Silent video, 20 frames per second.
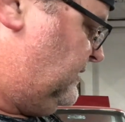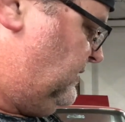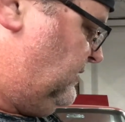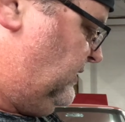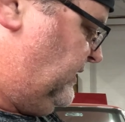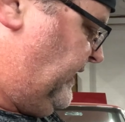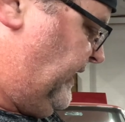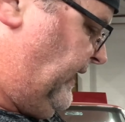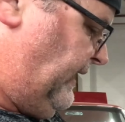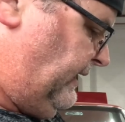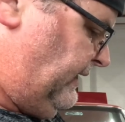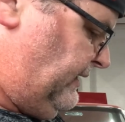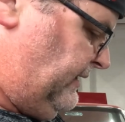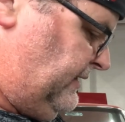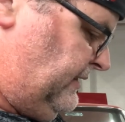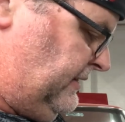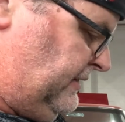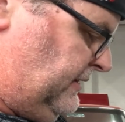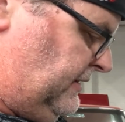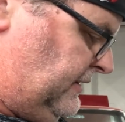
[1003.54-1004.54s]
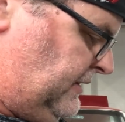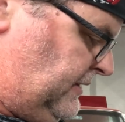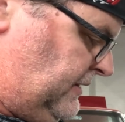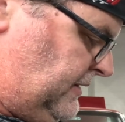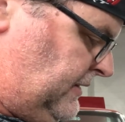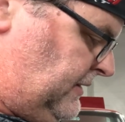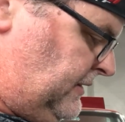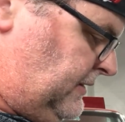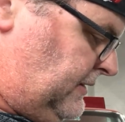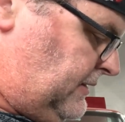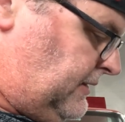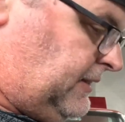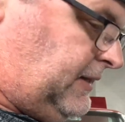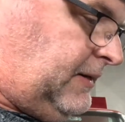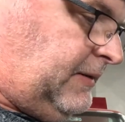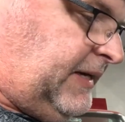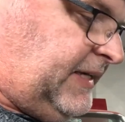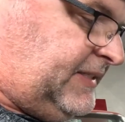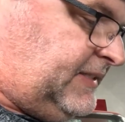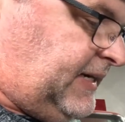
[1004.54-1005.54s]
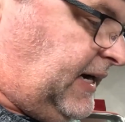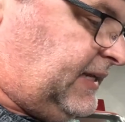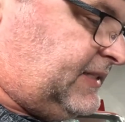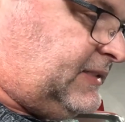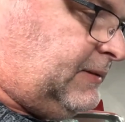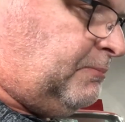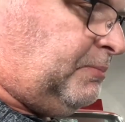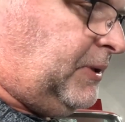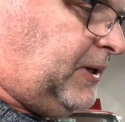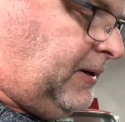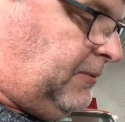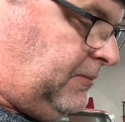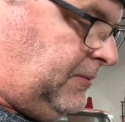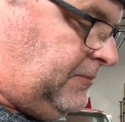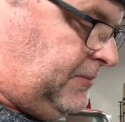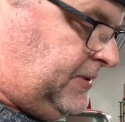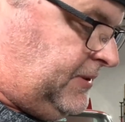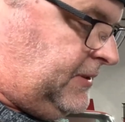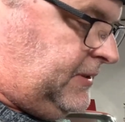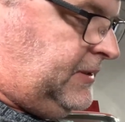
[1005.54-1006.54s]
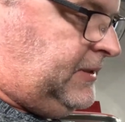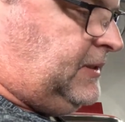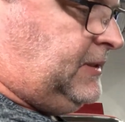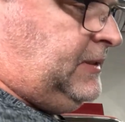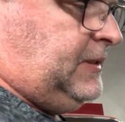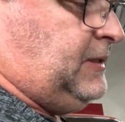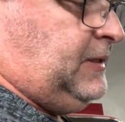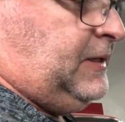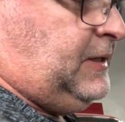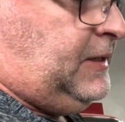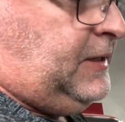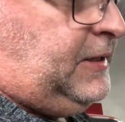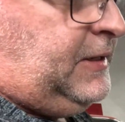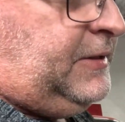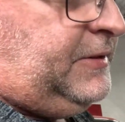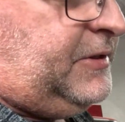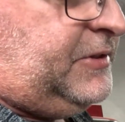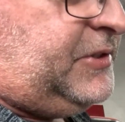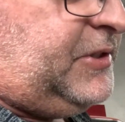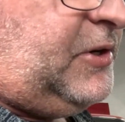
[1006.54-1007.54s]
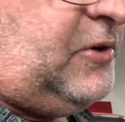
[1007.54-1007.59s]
look at. It's got some problems. There's a